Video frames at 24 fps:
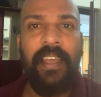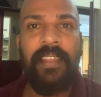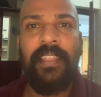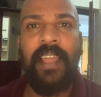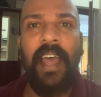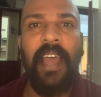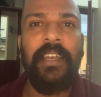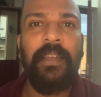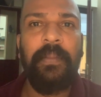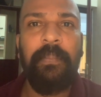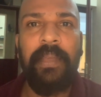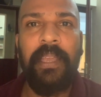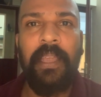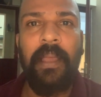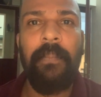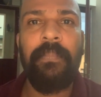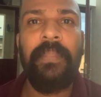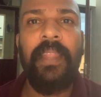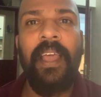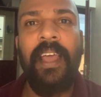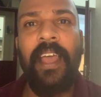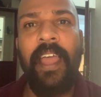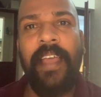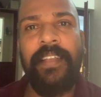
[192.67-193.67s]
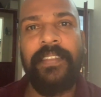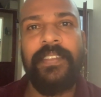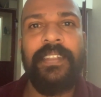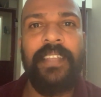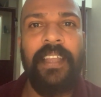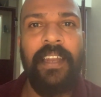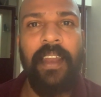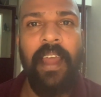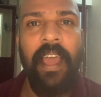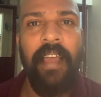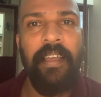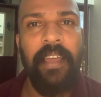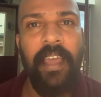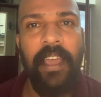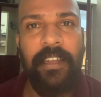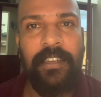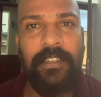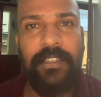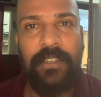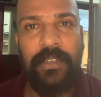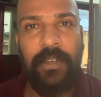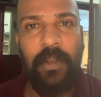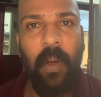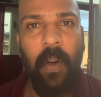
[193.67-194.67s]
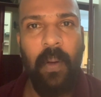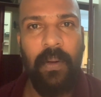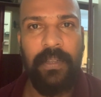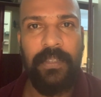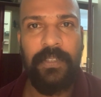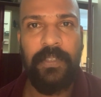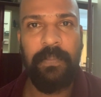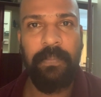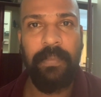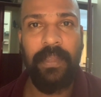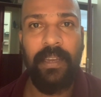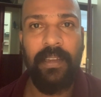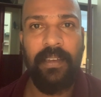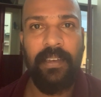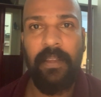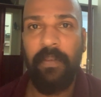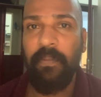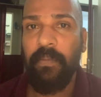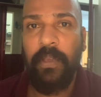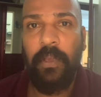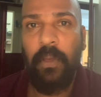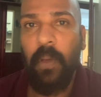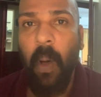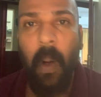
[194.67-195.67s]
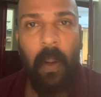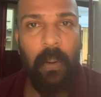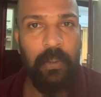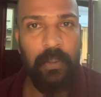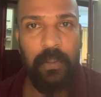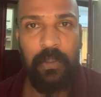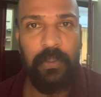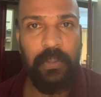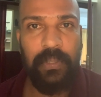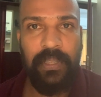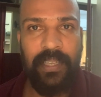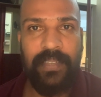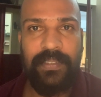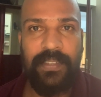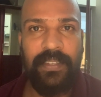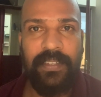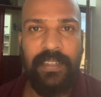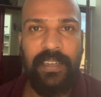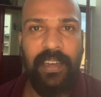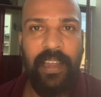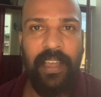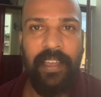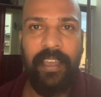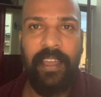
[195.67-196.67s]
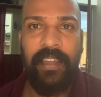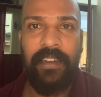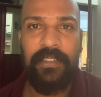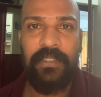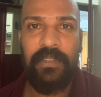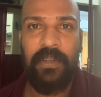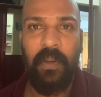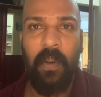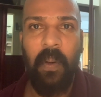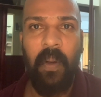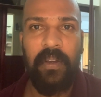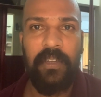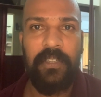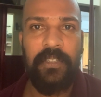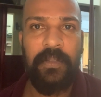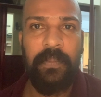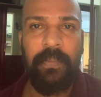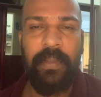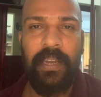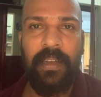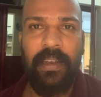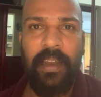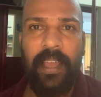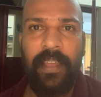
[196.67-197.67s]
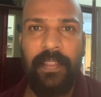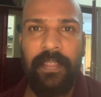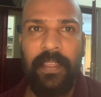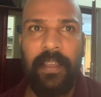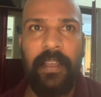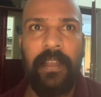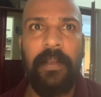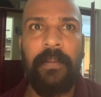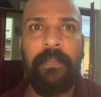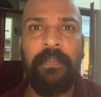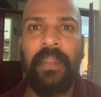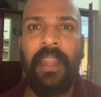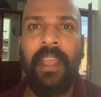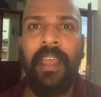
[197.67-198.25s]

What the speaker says: That become a sin against the Holy Spirit. We all do this sin against the Holy Spirit, I think.